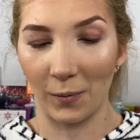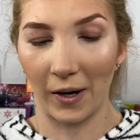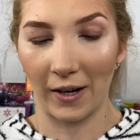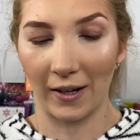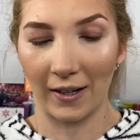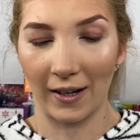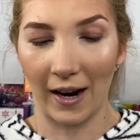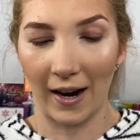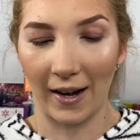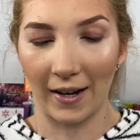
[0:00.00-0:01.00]
where
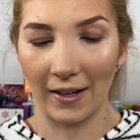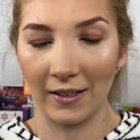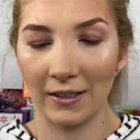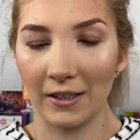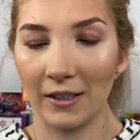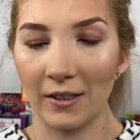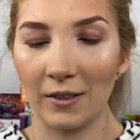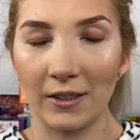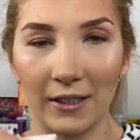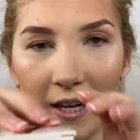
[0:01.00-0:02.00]
I
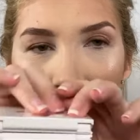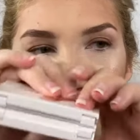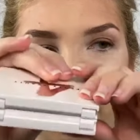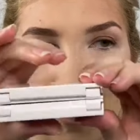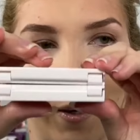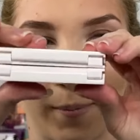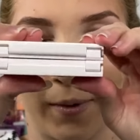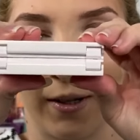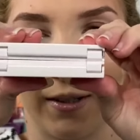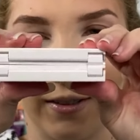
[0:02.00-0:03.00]
snap them